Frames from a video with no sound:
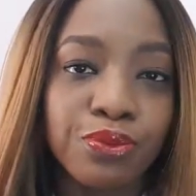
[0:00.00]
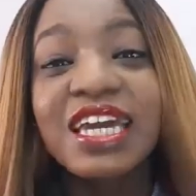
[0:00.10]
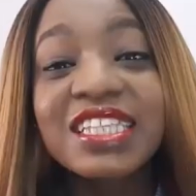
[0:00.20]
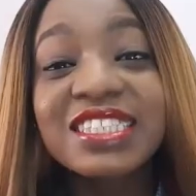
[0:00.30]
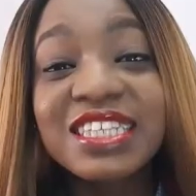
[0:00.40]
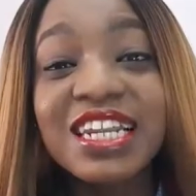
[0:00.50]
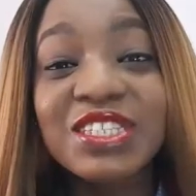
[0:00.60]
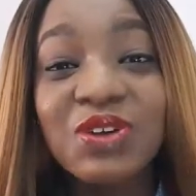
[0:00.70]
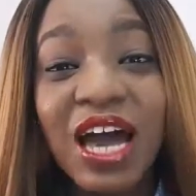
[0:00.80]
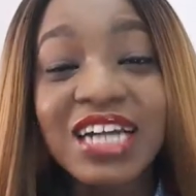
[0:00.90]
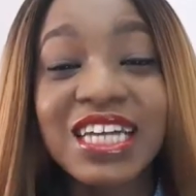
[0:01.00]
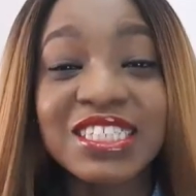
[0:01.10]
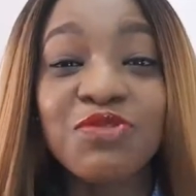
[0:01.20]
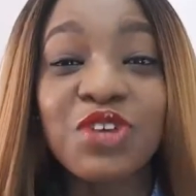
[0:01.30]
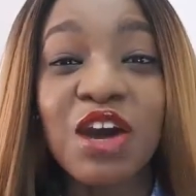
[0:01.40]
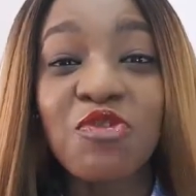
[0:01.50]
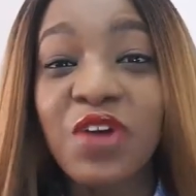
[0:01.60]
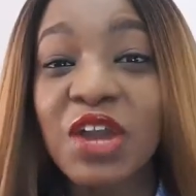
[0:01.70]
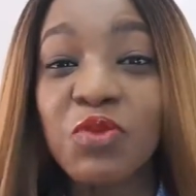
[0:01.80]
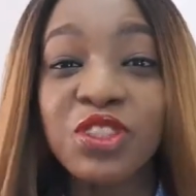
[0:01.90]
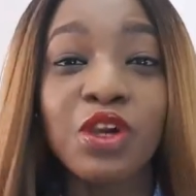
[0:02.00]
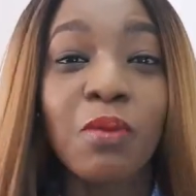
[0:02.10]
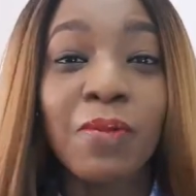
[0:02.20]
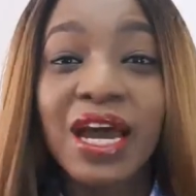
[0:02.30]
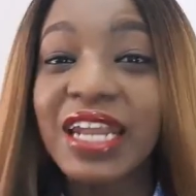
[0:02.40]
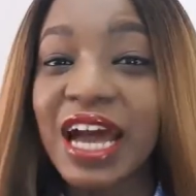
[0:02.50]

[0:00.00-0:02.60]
It's silly to act as if you are fine with your man